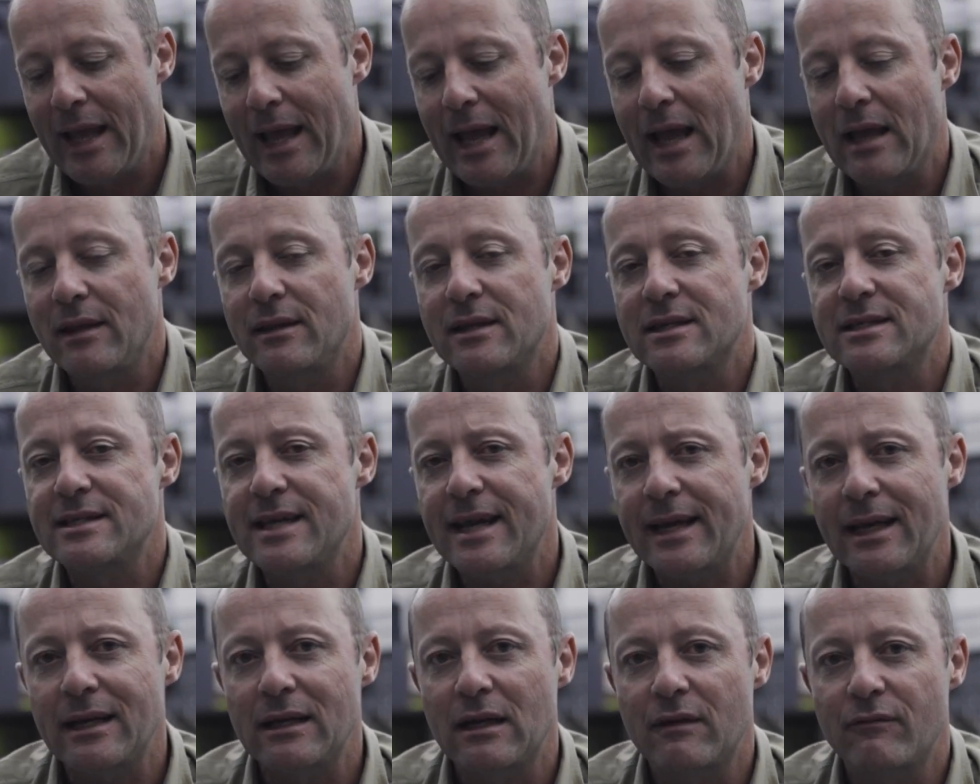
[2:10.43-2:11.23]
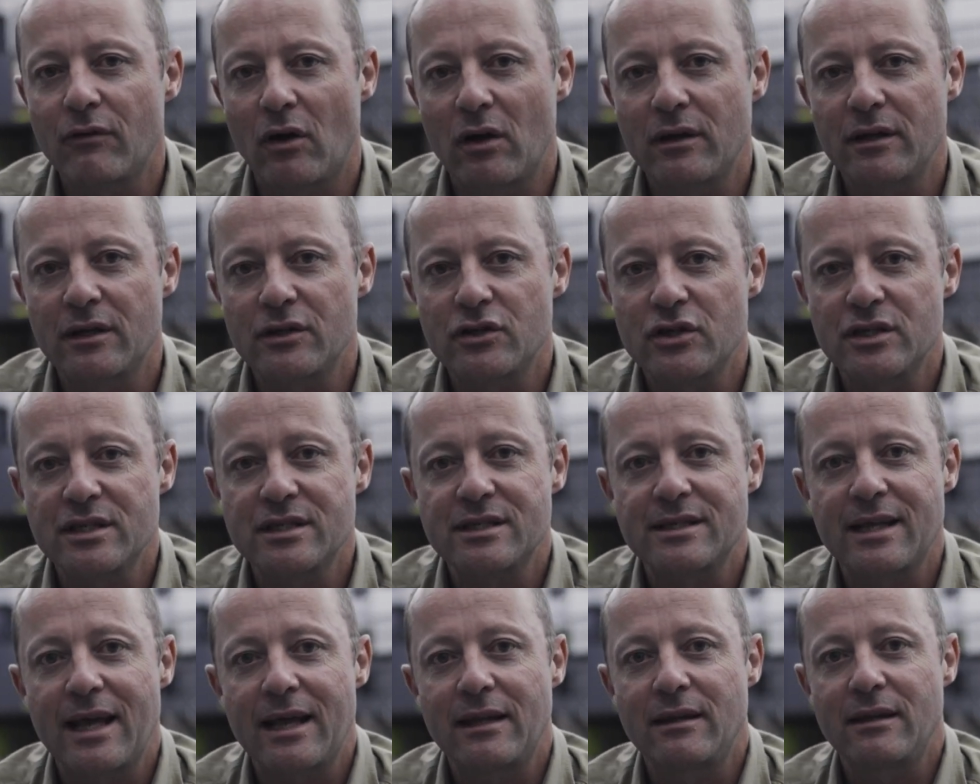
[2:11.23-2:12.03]
And the second advantage
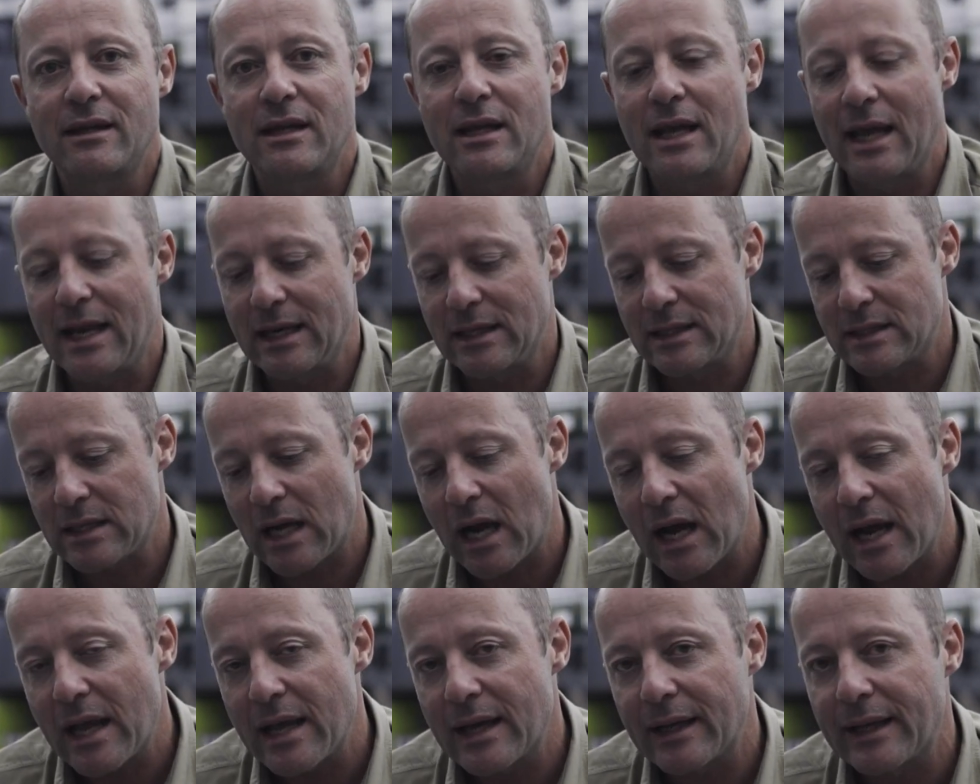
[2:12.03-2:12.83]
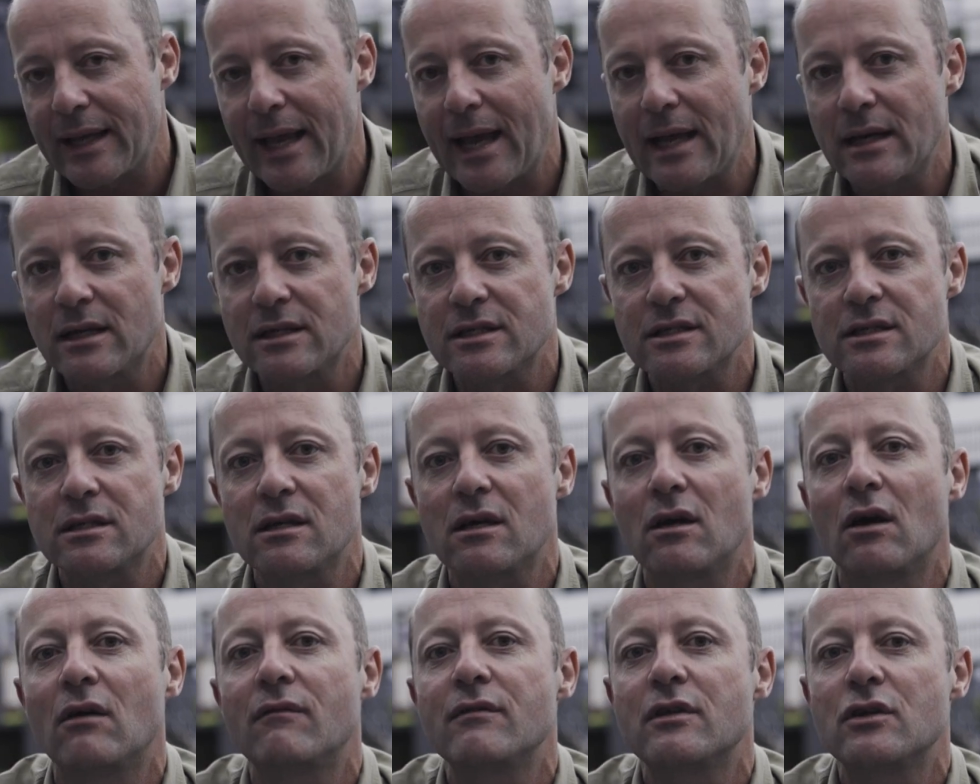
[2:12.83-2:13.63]
is that the entire
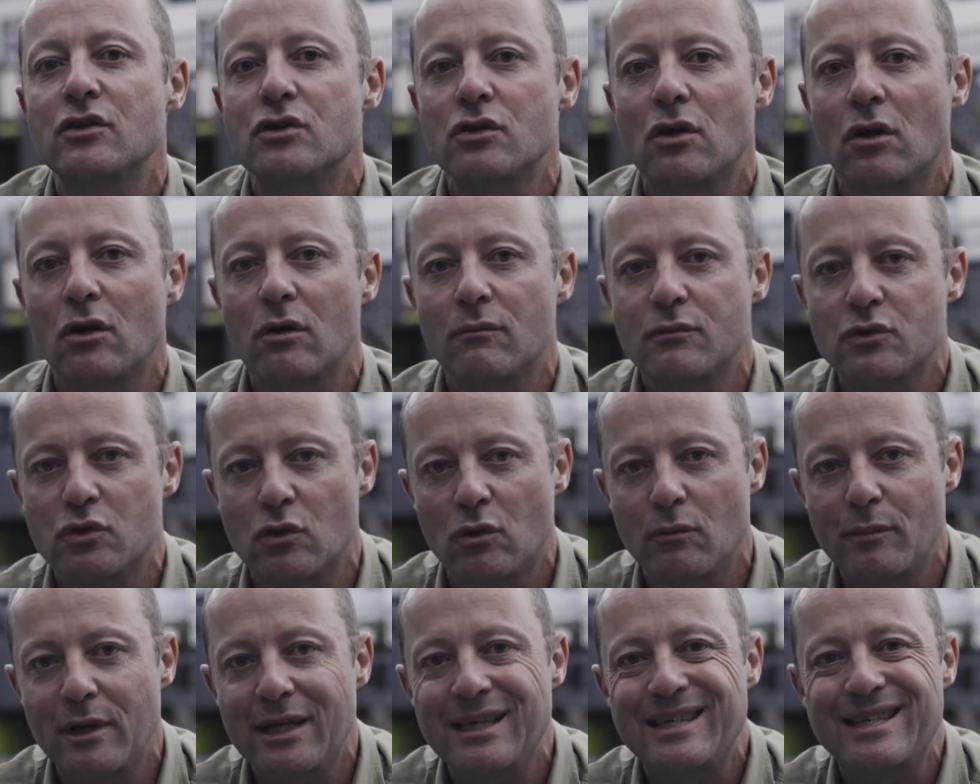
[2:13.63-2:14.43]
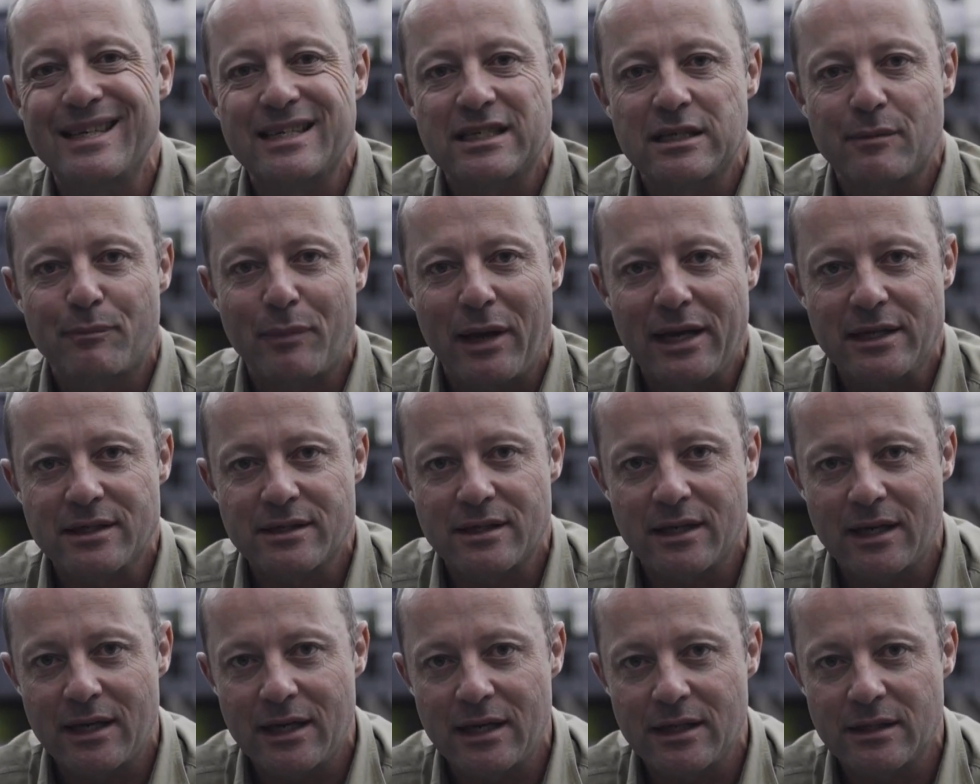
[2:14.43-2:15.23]
canister of the shock absorber dissipates
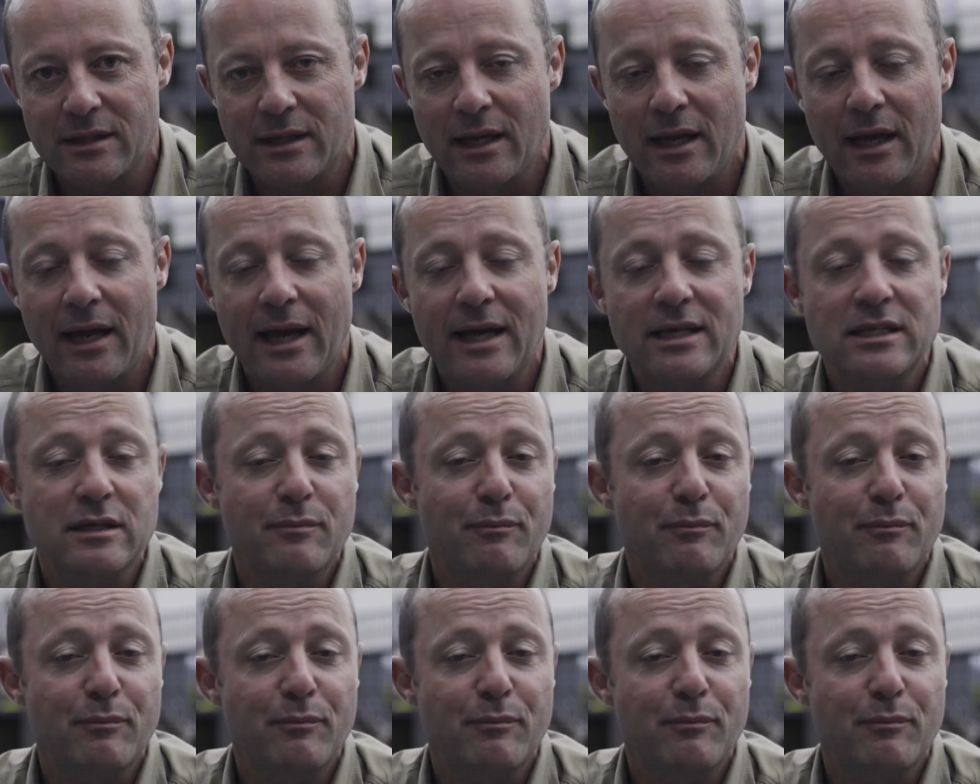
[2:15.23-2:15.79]
the heat, as